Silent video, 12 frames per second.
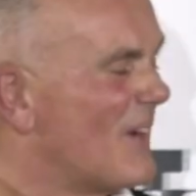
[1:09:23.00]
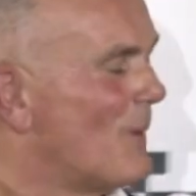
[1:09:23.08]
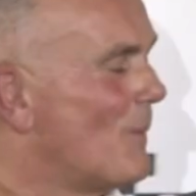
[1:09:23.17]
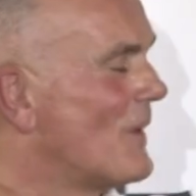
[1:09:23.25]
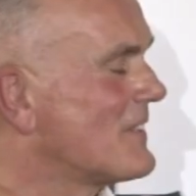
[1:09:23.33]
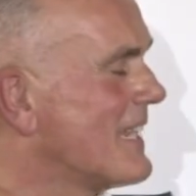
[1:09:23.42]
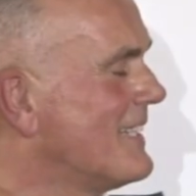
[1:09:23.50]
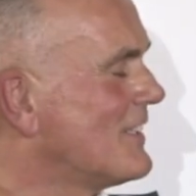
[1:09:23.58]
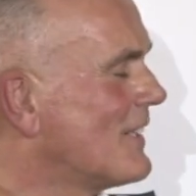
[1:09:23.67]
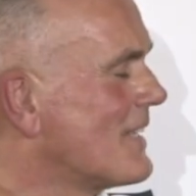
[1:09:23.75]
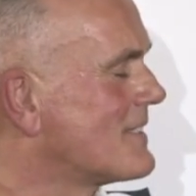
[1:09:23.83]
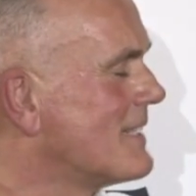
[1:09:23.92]
what's
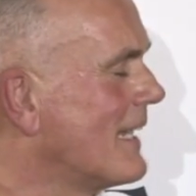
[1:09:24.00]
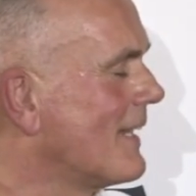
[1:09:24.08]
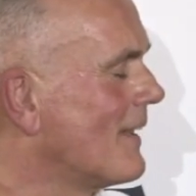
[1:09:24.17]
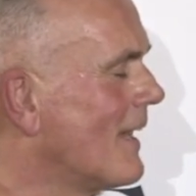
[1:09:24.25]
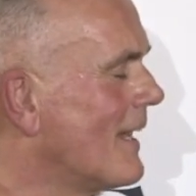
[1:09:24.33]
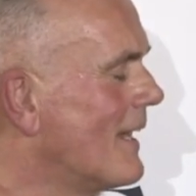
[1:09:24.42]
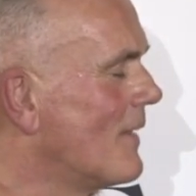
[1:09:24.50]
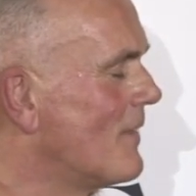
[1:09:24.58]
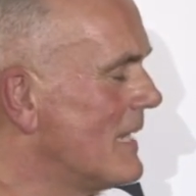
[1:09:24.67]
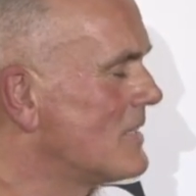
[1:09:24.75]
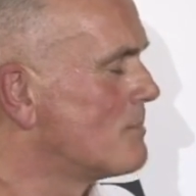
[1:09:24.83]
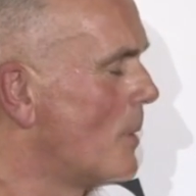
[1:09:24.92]
interesting, uh,
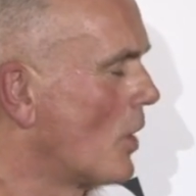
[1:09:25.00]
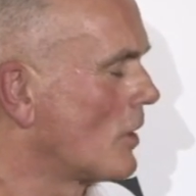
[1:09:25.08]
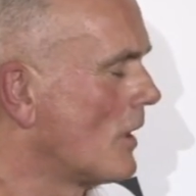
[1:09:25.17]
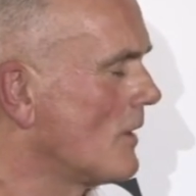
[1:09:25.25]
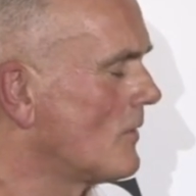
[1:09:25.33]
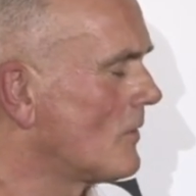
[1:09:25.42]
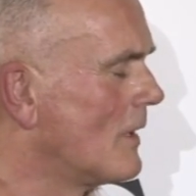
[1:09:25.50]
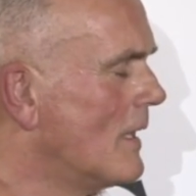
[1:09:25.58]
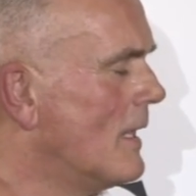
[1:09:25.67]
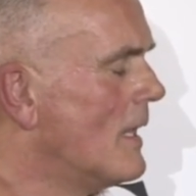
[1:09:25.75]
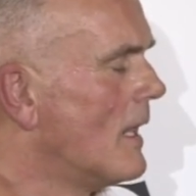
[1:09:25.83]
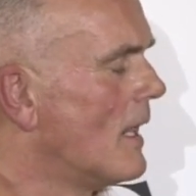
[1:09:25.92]
these bottles
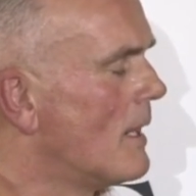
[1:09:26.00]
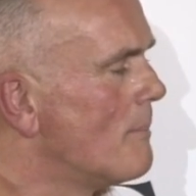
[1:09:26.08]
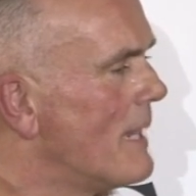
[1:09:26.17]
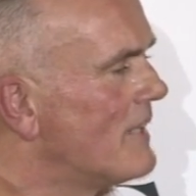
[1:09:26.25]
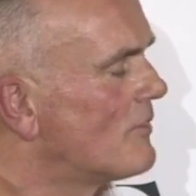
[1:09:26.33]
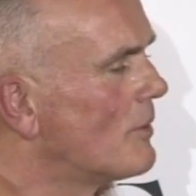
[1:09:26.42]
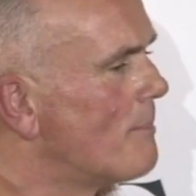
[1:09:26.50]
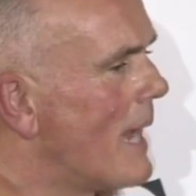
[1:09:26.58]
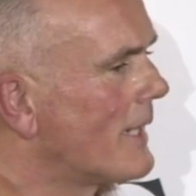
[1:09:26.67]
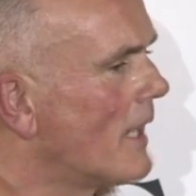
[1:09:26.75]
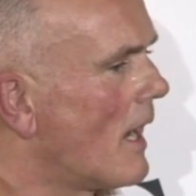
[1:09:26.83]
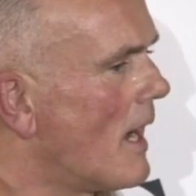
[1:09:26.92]
uh, made from
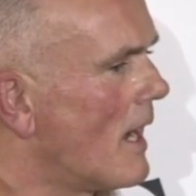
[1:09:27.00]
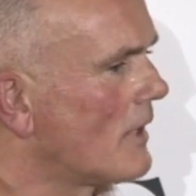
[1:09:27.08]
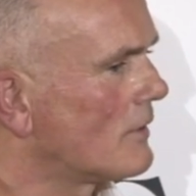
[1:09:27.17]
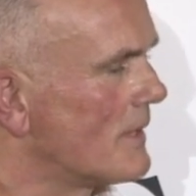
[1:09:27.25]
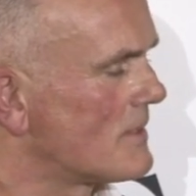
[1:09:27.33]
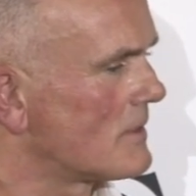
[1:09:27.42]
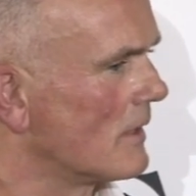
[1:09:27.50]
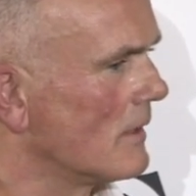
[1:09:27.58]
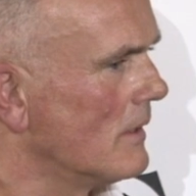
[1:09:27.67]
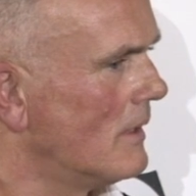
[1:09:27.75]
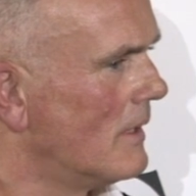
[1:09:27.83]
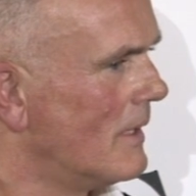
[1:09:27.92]
Baccarat
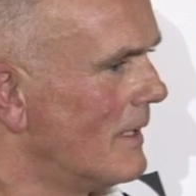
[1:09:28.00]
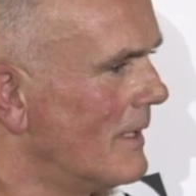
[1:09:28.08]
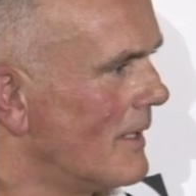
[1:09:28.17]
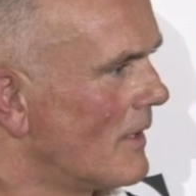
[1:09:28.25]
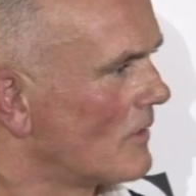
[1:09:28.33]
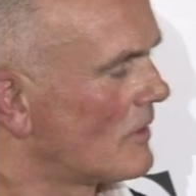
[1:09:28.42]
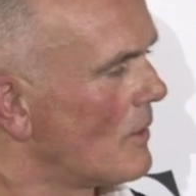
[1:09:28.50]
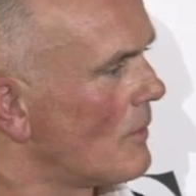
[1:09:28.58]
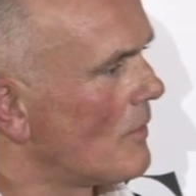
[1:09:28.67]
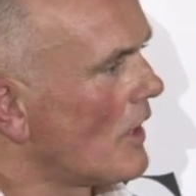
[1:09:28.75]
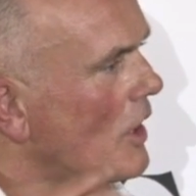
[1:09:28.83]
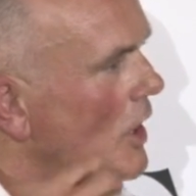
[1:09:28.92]
crystal. So
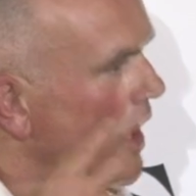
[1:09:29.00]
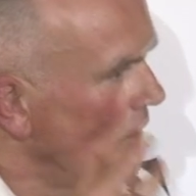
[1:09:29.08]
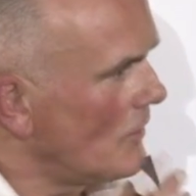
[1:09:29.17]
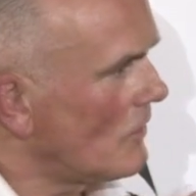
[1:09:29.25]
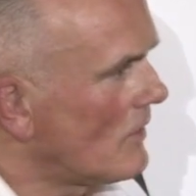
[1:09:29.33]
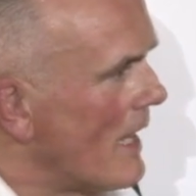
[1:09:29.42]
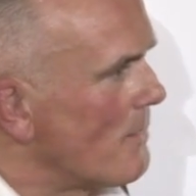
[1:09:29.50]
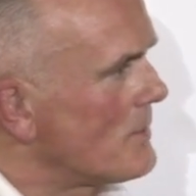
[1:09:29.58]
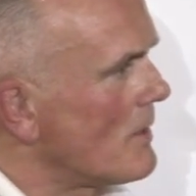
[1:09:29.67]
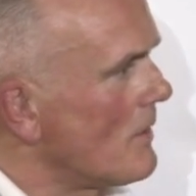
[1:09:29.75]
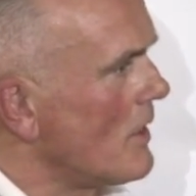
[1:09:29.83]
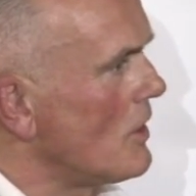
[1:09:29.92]
the
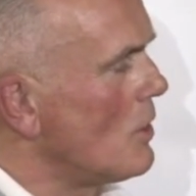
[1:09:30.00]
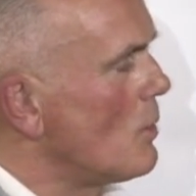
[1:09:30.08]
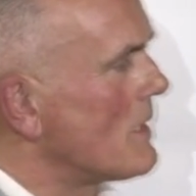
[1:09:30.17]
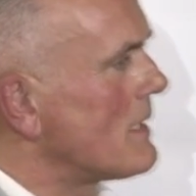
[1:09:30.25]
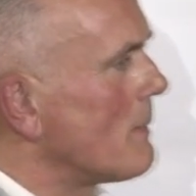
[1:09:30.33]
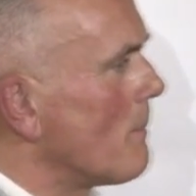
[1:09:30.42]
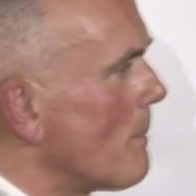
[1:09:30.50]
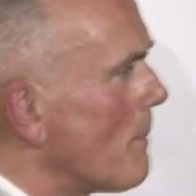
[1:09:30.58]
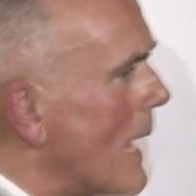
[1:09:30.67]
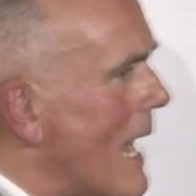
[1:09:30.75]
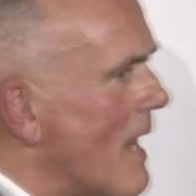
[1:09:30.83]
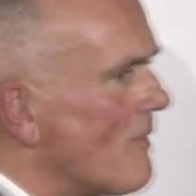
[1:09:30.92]
concept that you would
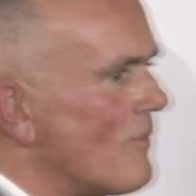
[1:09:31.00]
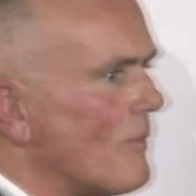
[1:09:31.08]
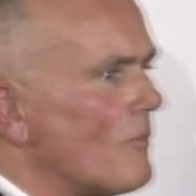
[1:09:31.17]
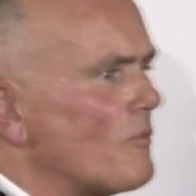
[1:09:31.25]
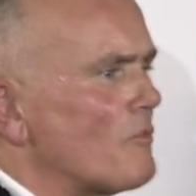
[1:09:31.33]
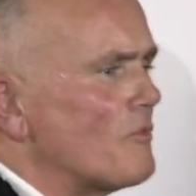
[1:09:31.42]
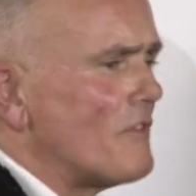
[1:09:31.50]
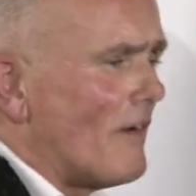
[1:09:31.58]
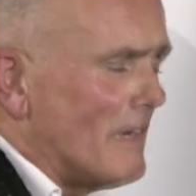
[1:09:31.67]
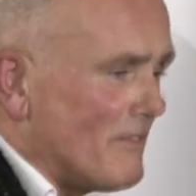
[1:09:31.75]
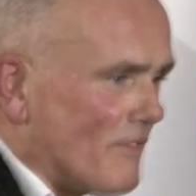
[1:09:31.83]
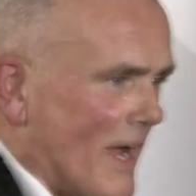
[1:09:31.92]
have
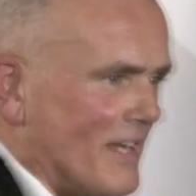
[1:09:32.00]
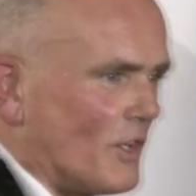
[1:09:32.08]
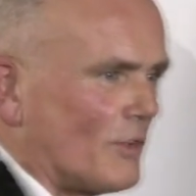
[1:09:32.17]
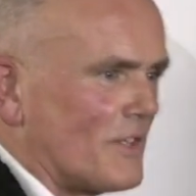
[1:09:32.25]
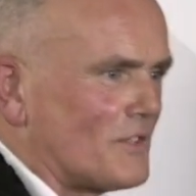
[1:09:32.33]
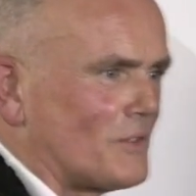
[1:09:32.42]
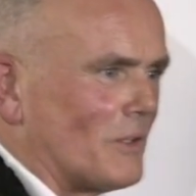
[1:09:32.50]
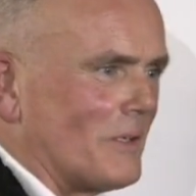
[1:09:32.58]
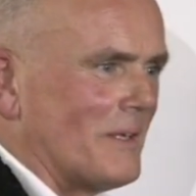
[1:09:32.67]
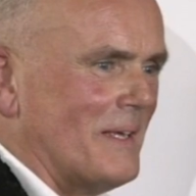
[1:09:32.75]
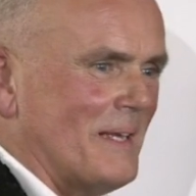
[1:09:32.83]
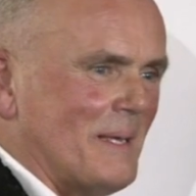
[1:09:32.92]
very fine
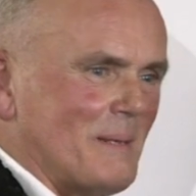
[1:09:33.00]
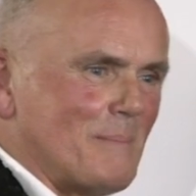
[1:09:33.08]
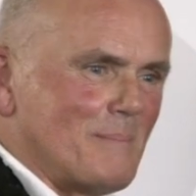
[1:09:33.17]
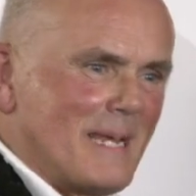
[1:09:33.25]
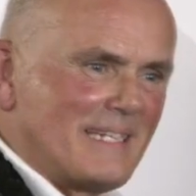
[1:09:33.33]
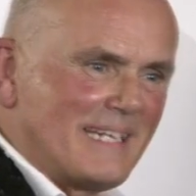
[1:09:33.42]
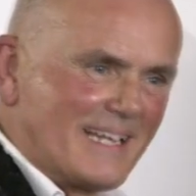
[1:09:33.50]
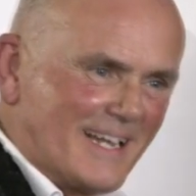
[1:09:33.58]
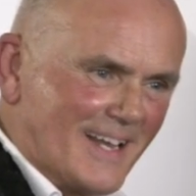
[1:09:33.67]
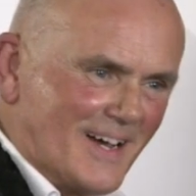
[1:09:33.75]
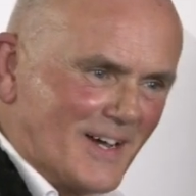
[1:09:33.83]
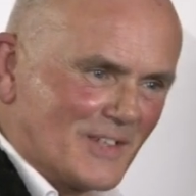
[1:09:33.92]
crystal made in
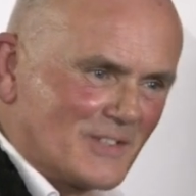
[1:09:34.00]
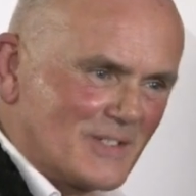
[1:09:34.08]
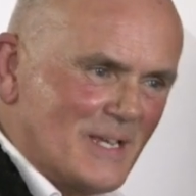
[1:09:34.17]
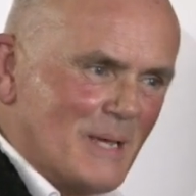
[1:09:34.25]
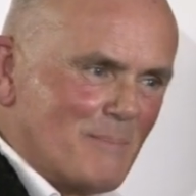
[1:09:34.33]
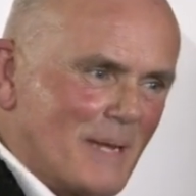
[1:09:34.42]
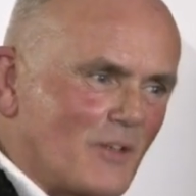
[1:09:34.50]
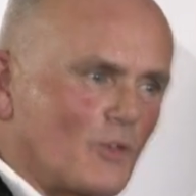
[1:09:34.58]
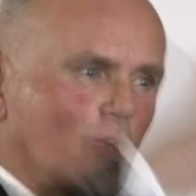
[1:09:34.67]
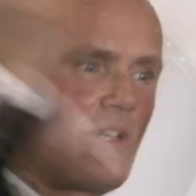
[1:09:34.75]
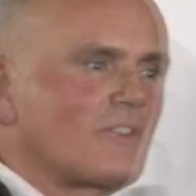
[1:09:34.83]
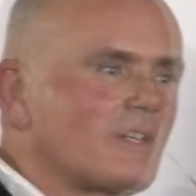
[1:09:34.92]
glass, because
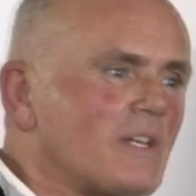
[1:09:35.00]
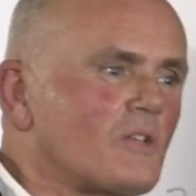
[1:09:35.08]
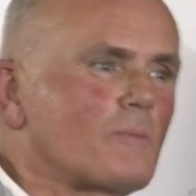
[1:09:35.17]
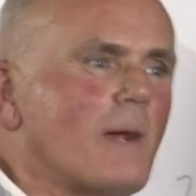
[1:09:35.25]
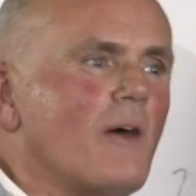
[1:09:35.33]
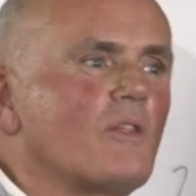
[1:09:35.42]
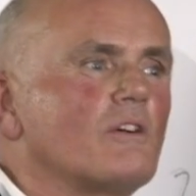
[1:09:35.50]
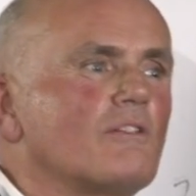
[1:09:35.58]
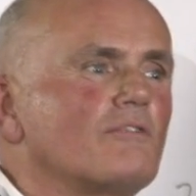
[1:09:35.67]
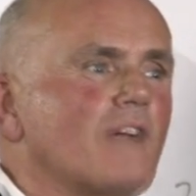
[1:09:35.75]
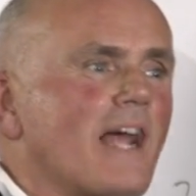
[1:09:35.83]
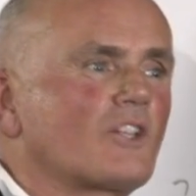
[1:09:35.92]
crystal is about the
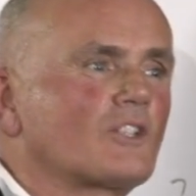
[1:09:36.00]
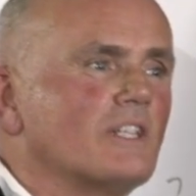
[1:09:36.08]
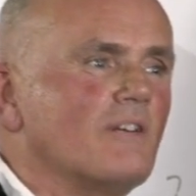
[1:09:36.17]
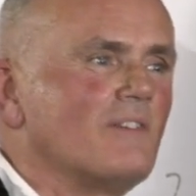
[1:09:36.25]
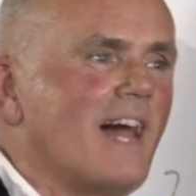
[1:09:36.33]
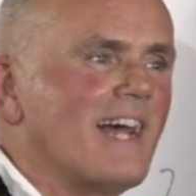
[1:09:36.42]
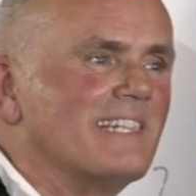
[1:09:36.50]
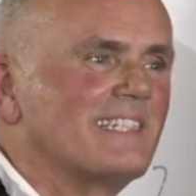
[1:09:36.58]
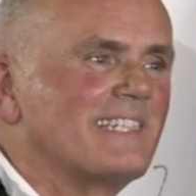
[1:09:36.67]
refraction of light,